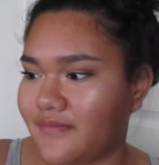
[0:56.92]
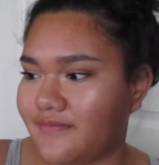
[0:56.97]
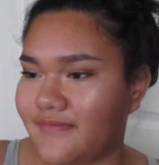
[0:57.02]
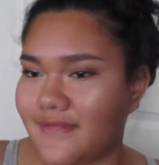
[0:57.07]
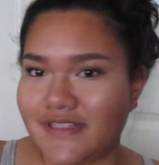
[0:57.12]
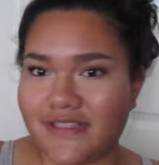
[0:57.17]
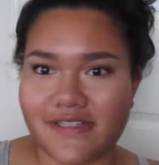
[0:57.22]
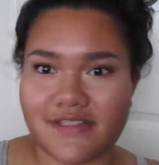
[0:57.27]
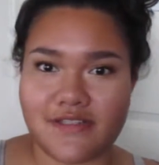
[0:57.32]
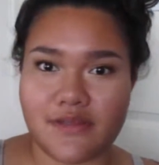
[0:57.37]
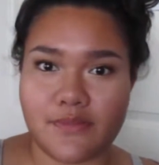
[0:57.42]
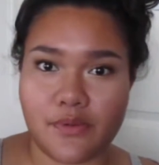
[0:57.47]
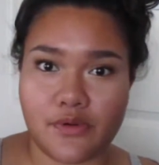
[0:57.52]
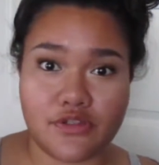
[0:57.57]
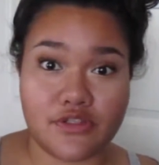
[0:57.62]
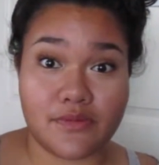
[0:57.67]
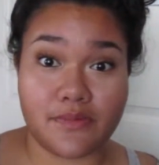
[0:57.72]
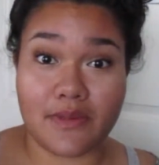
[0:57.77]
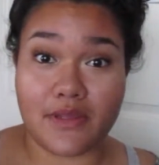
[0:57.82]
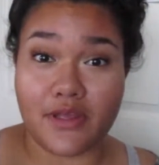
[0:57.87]
this is
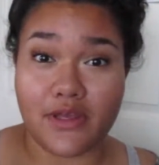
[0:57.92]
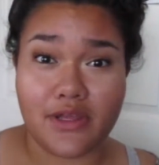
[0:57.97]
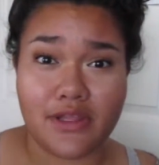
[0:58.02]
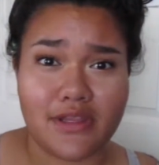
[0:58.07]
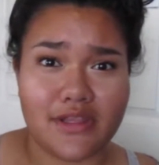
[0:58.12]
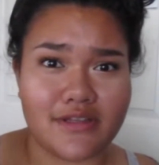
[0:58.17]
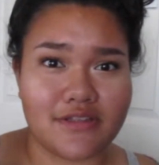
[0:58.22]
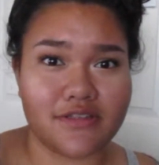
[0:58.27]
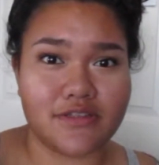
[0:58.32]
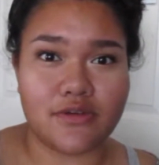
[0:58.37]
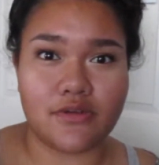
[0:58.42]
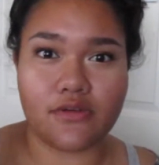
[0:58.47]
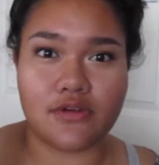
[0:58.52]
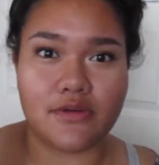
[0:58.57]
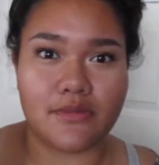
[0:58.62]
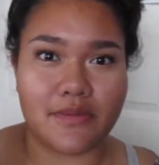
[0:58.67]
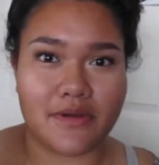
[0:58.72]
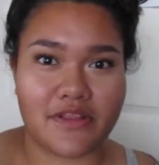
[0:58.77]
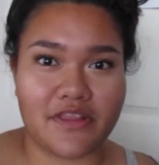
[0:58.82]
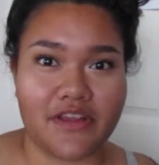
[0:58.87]
supposed to be good because
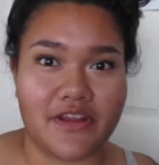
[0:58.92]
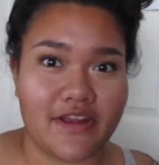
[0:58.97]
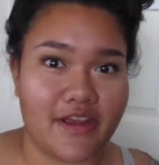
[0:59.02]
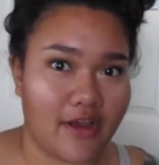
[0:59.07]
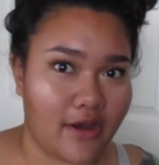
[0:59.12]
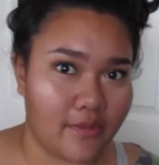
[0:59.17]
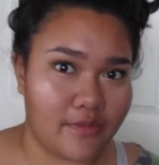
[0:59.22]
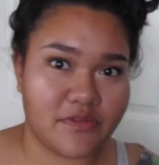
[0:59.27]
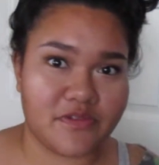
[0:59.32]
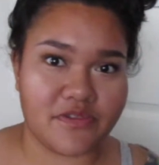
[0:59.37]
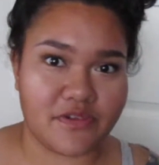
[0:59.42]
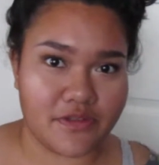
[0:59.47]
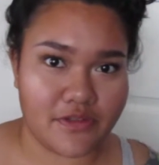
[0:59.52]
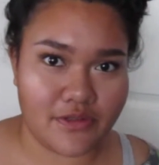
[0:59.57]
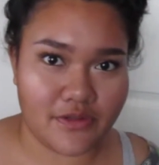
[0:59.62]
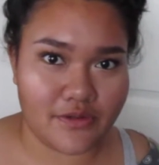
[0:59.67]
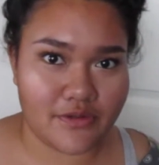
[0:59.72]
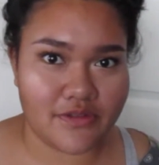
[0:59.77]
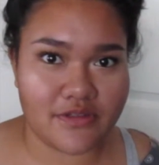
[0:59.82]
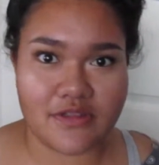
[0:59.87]
cocoa butter helps
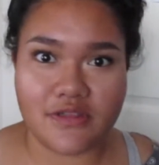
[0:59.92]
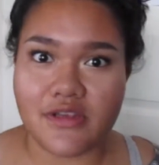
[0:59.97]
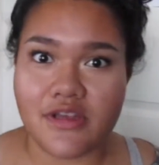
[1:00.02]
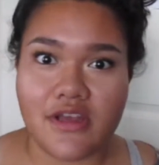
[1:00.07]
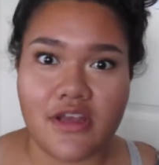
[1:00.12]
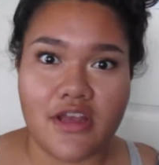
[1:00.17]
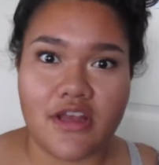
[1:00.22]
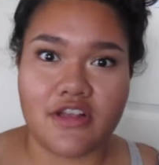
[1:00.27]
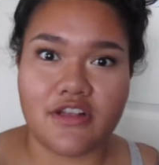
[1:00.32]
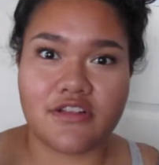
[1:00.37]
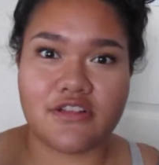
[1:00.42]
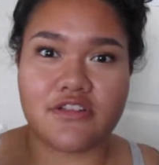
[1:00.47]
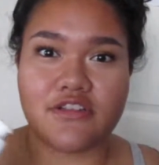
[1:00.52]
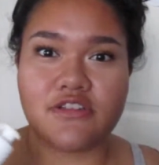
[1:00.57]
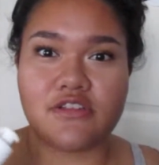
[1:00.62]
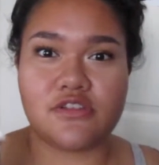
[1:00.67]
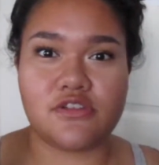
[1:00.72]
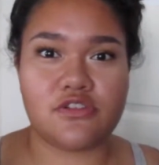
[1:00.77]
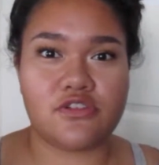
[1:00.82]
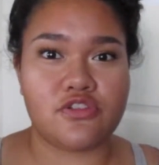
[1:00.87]
reduce
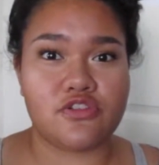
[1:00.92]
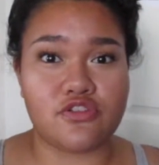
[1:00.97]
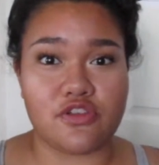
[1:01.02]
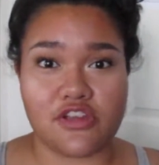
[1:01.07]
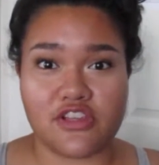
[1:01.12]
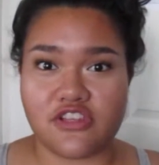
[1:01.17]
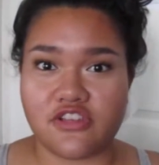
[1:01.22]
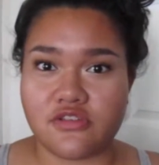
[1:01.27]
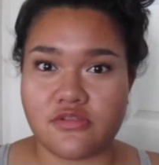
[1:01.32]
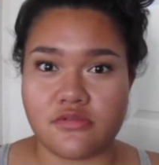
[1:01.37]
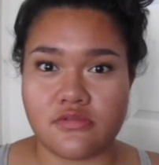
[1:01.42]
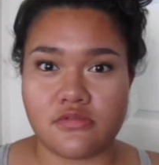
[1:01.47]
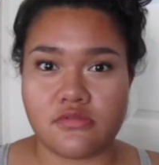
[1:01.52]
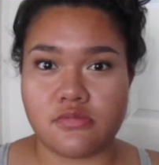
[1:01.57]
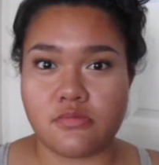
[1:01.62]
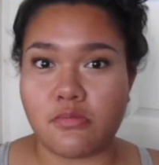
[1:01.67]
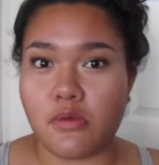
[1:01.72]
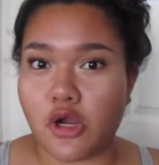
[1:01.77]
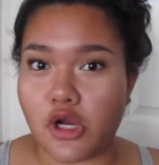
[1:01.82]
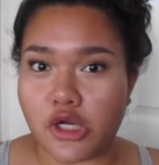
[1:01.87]
stretch
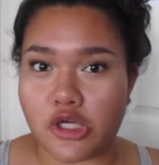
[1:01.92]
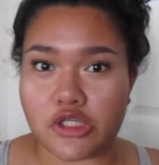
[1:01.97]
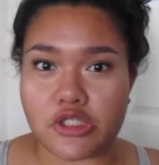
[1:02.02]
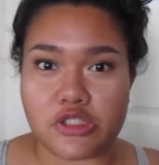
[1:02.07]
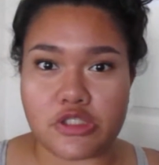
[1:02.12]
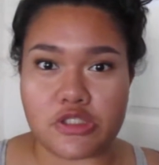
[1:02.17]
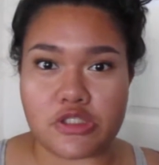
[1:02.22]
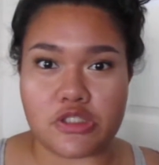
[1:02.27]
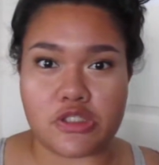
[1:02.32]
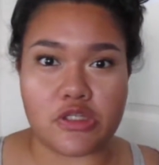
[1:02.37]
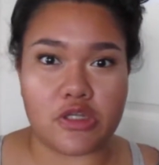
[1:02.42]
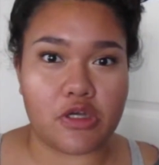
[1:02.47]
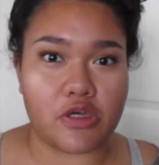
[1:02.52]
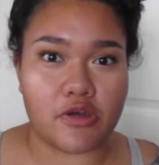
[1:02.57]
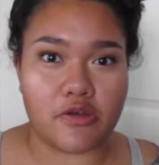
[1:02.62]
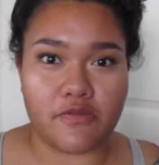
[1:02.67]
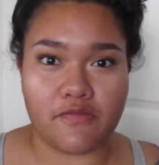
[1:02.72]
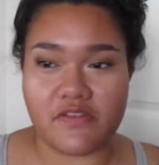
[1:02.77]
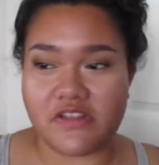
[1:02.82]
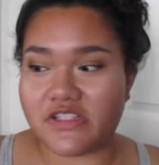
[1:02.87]
marks
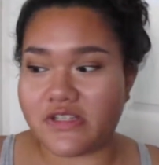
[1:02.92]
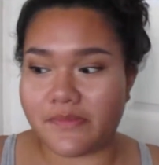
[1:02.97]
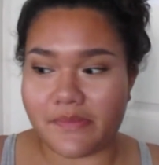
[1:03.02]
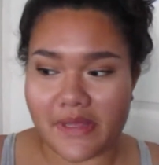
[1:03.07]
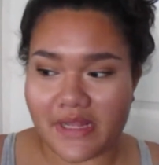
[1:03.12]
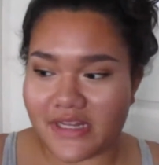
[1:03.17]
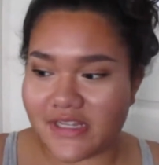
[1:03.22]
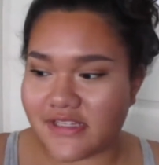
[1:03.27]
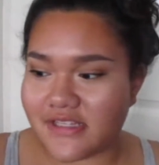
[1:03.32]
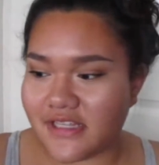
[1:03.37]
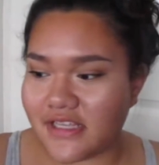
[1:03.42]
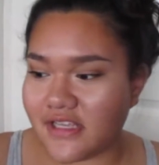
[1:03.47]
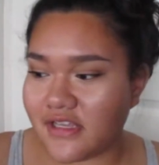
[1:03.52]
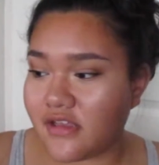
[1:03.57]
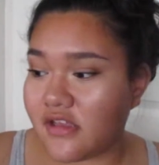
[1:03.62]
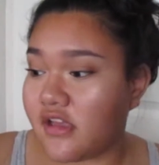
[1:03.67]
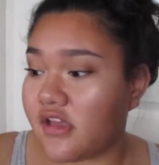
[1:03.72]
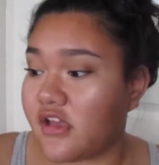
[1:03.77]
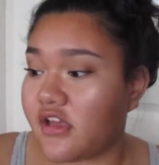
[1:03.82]
visibility.